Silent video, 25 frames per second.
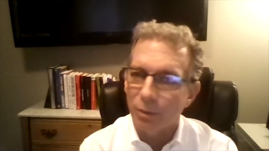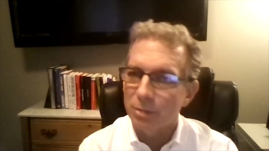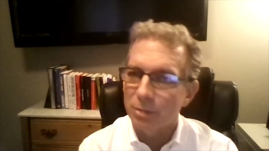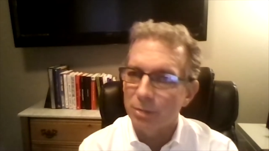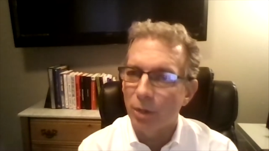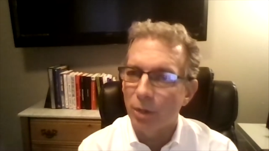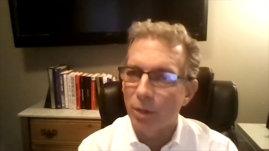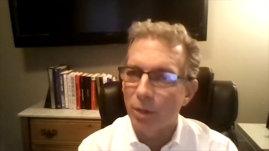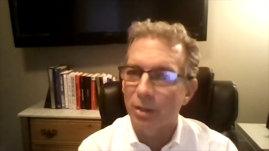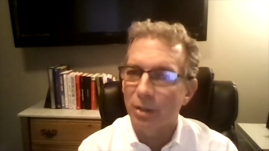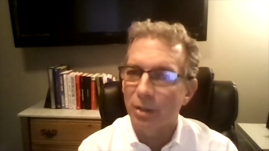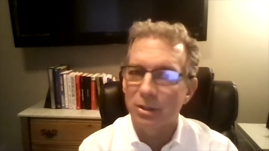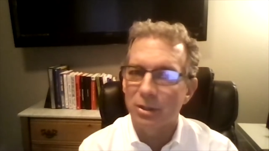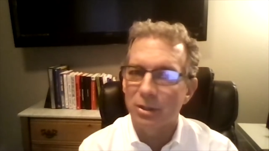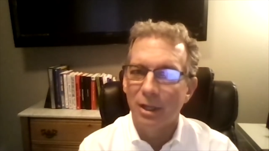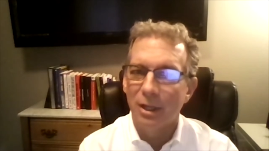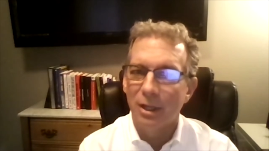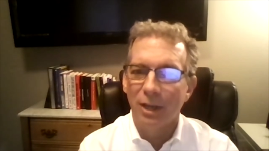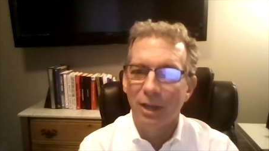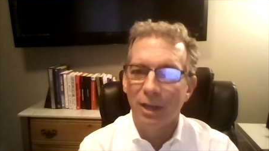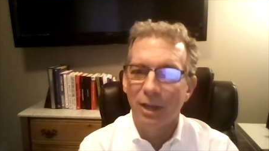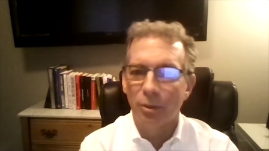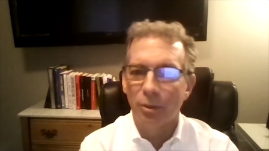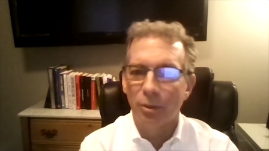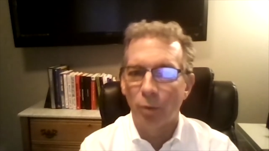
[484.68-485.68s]
markets,
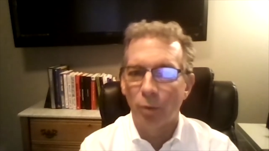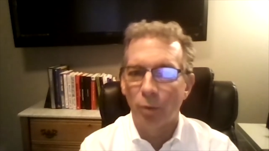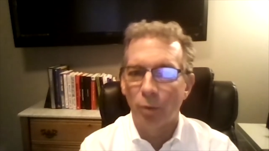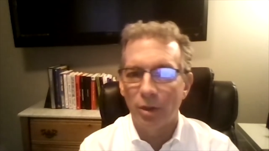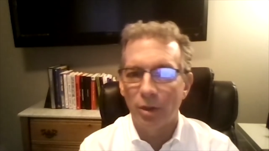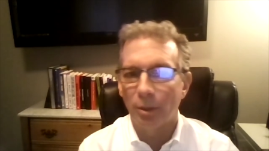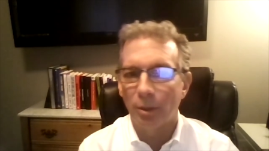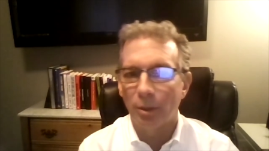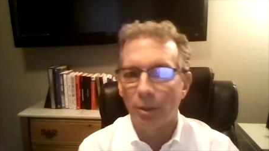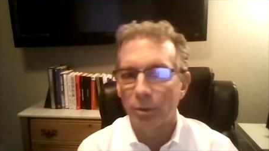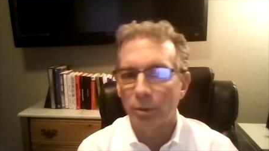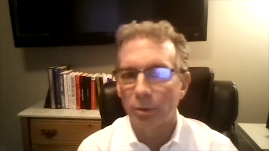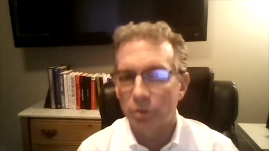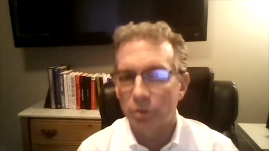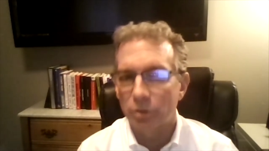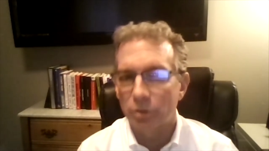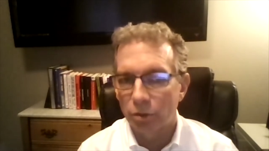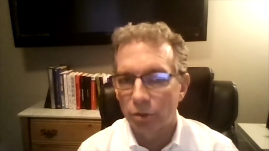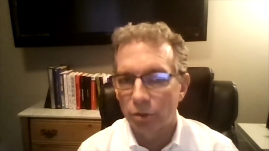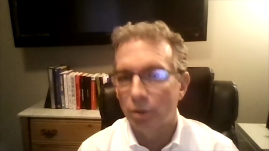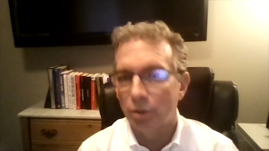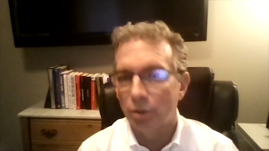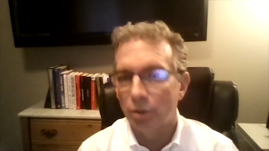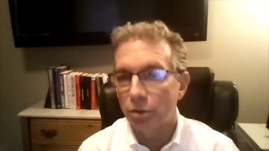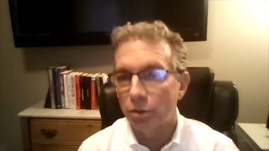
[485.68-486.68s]
and the one that
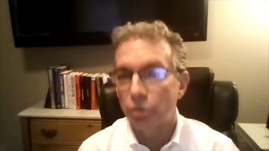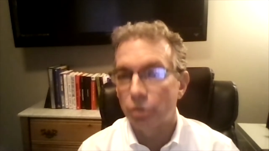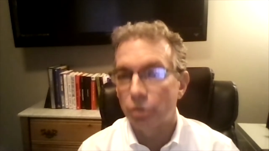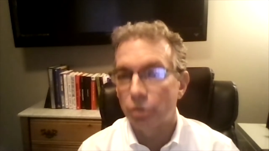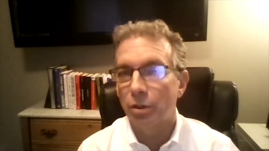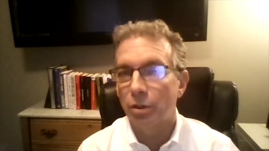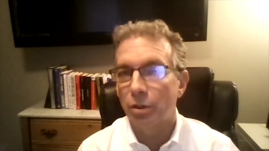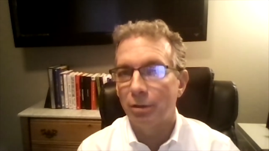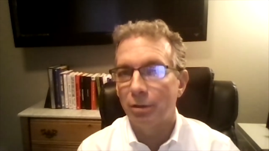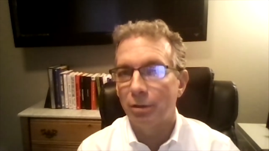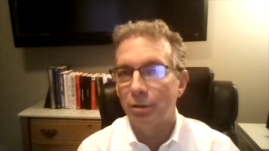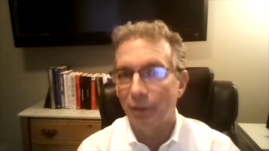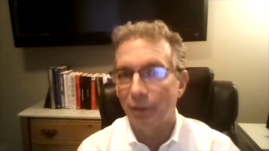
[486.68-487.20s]
should